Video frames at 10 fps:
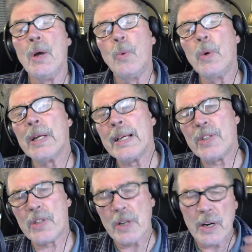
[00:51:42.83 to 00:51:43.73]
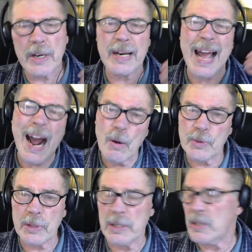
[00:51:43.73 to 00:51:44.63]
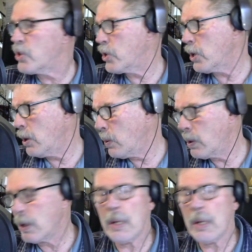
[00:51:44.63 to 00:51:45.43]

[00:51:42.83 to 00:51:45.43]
When I started out this show,